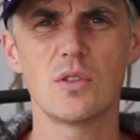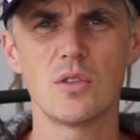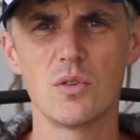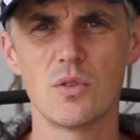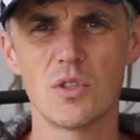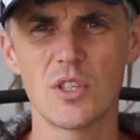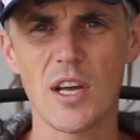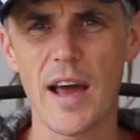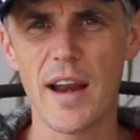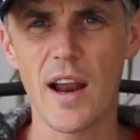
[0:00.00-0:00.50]
to
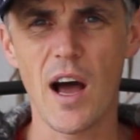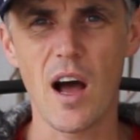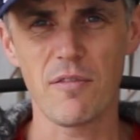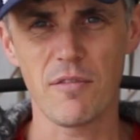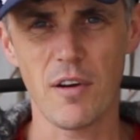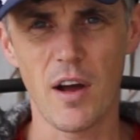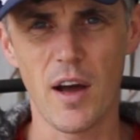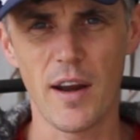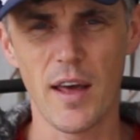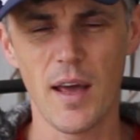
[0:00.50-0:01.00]
sign
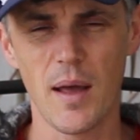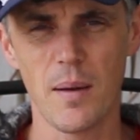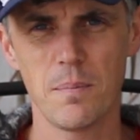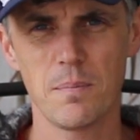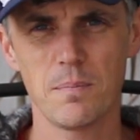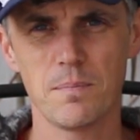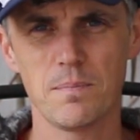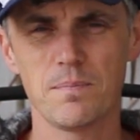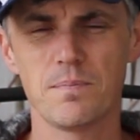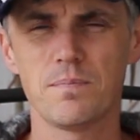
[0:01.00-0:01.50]
off on it.
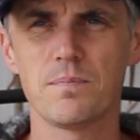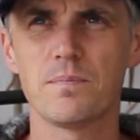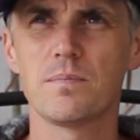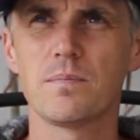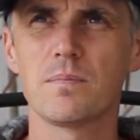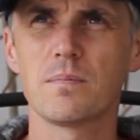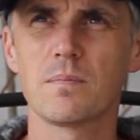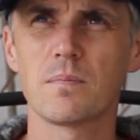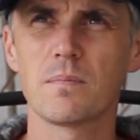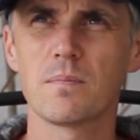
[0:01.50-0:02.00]

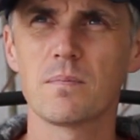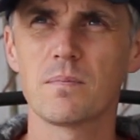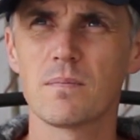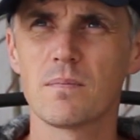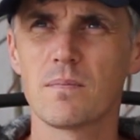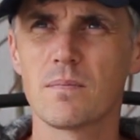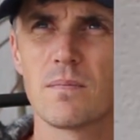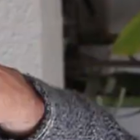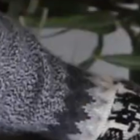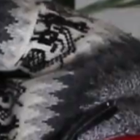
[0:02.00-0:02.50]

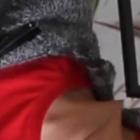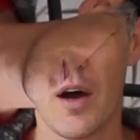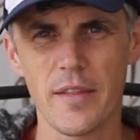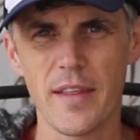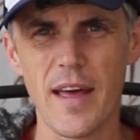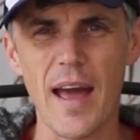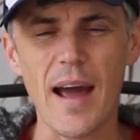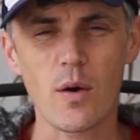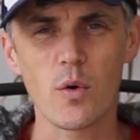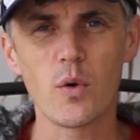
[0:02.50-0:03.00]
On
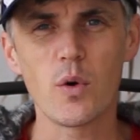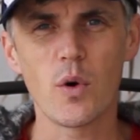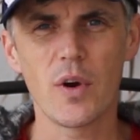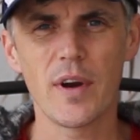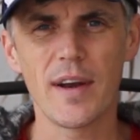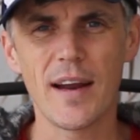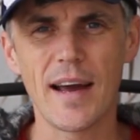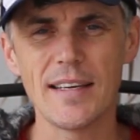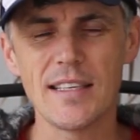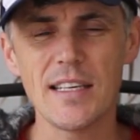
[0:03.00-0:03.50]
the
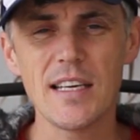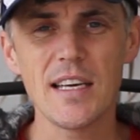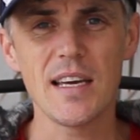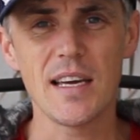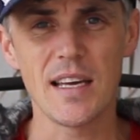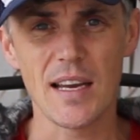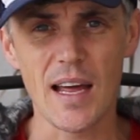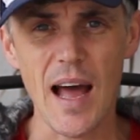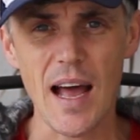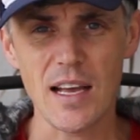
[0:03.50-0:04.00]
Ecuadorian
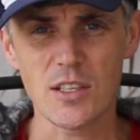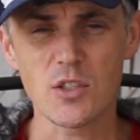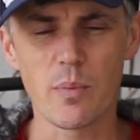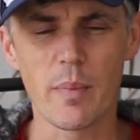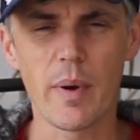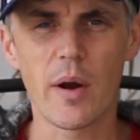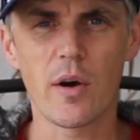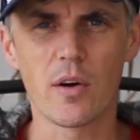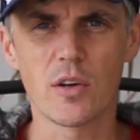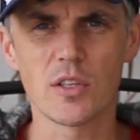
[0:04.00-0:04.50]
ID, it has your
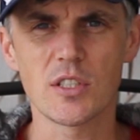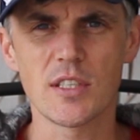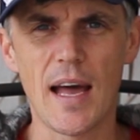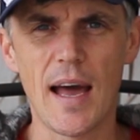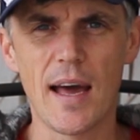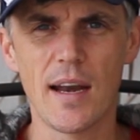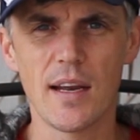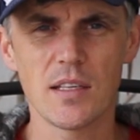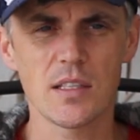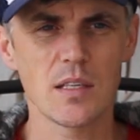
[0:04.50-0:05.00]
marital
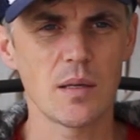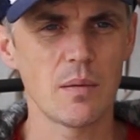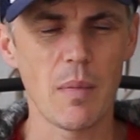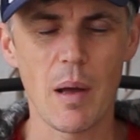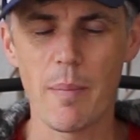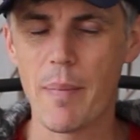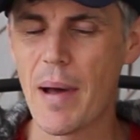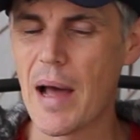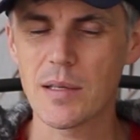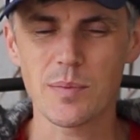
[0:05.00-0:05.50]
status.
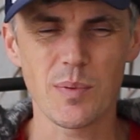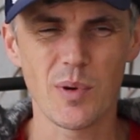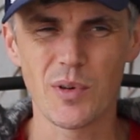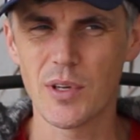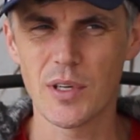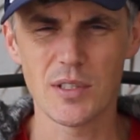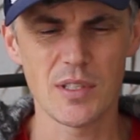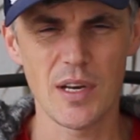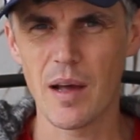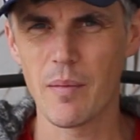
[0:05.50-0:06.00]
My passport
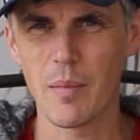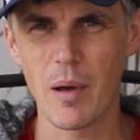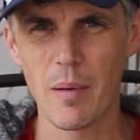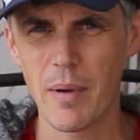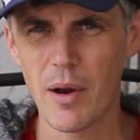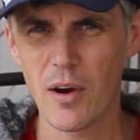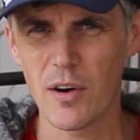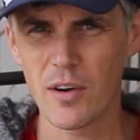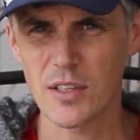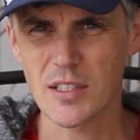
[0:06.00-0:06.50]
doesn't have my
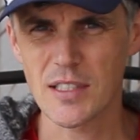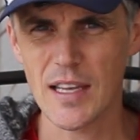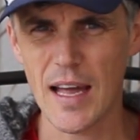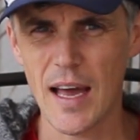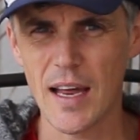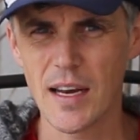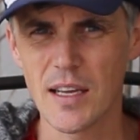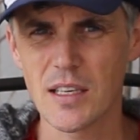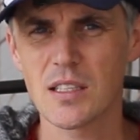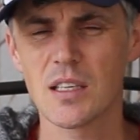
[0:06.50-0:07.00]
marital
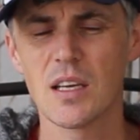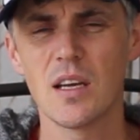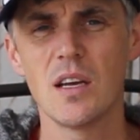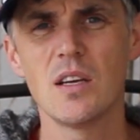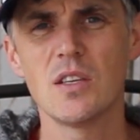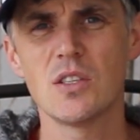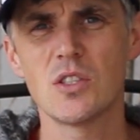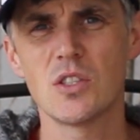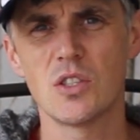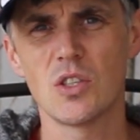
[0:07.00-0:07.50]
status,
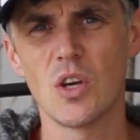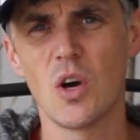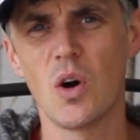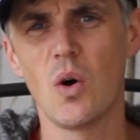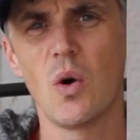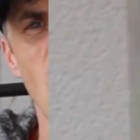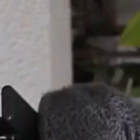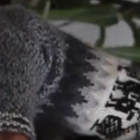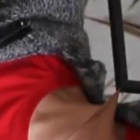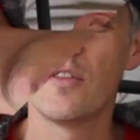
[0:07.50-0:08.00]

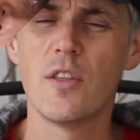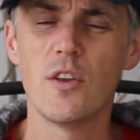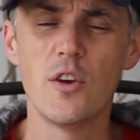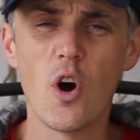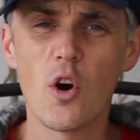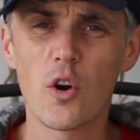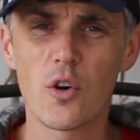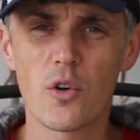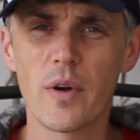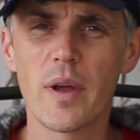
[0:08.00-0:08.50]
so the
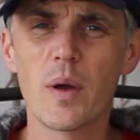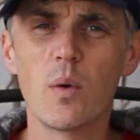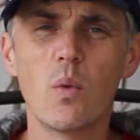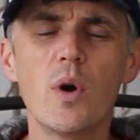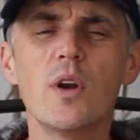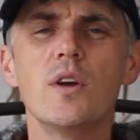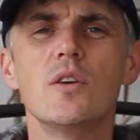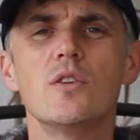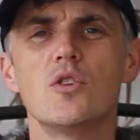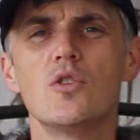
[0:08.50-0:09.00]
notary
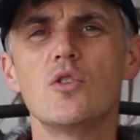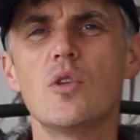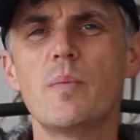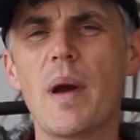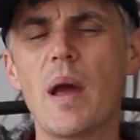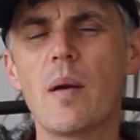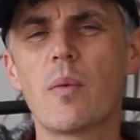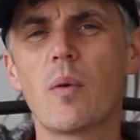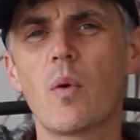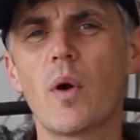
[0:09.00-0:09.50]
wouldn't do the
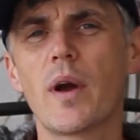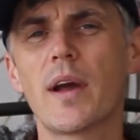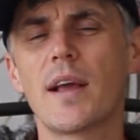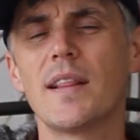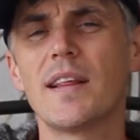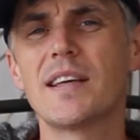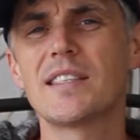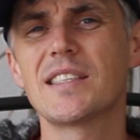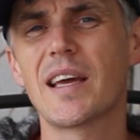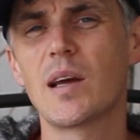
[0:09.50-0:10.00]
paperwork
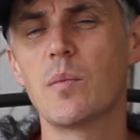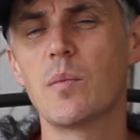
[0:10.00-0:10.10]
unless I